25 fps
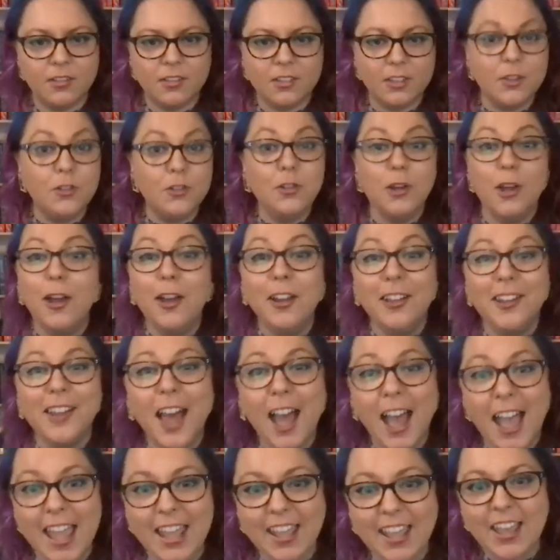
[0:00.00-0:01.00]

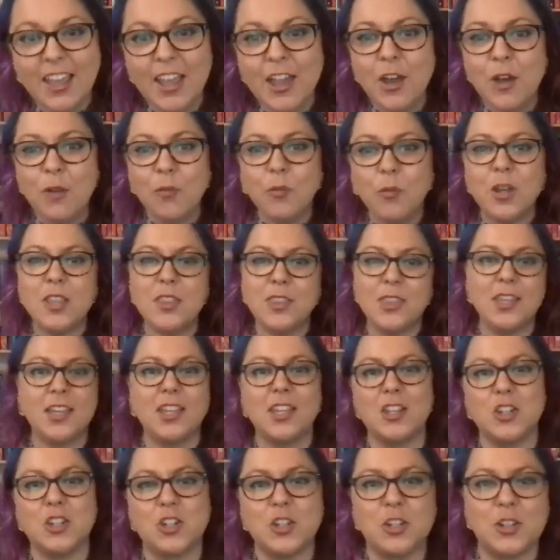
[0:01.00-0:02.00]
Like we think
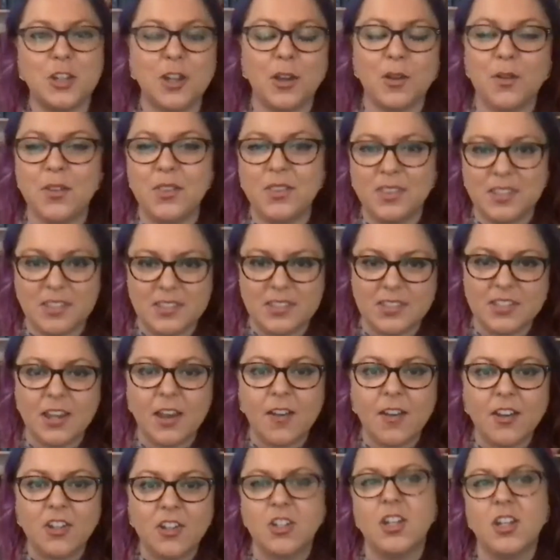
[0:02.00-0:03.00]
it should go in this
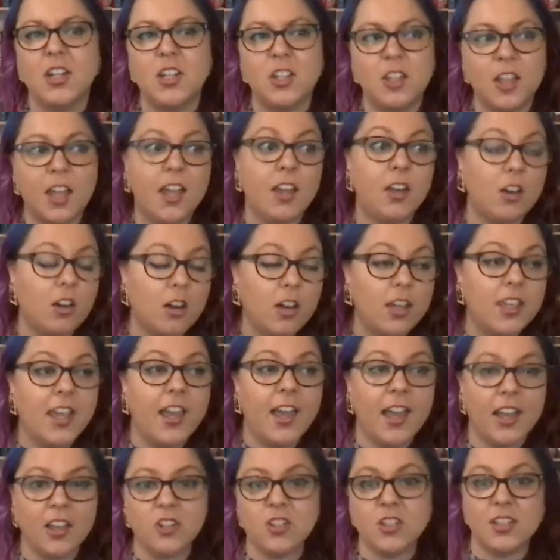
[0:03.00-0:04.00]
direction. And you're like, oh, yeah,
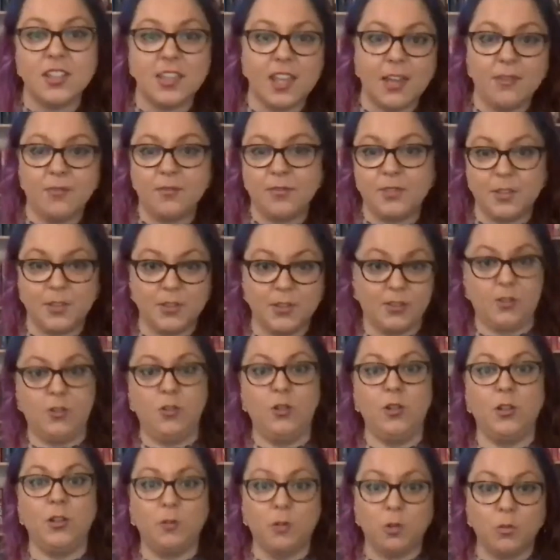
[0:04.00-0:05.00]
actually, that feels
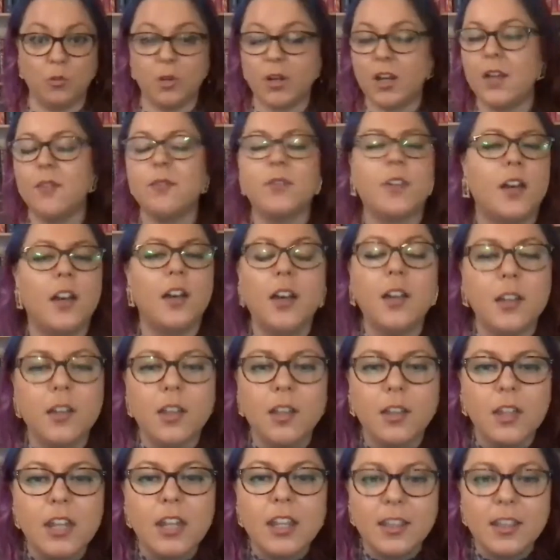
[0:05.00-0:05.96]
good, or whatever it